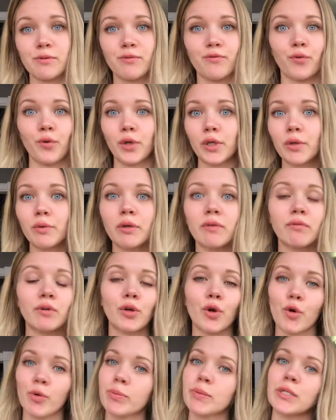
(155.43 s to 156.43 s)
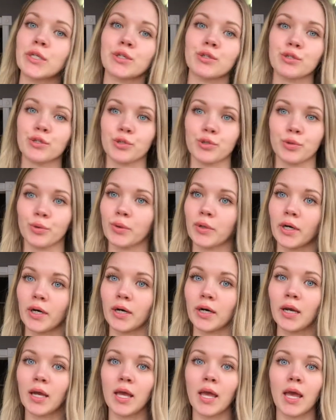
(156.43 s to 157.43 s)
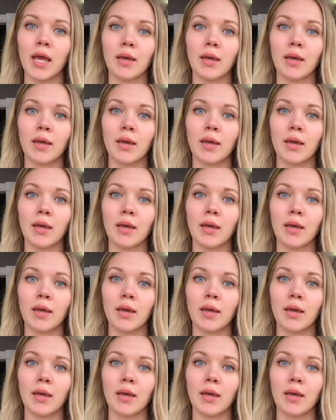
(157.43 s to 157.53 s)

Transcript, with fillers: before you even open your store,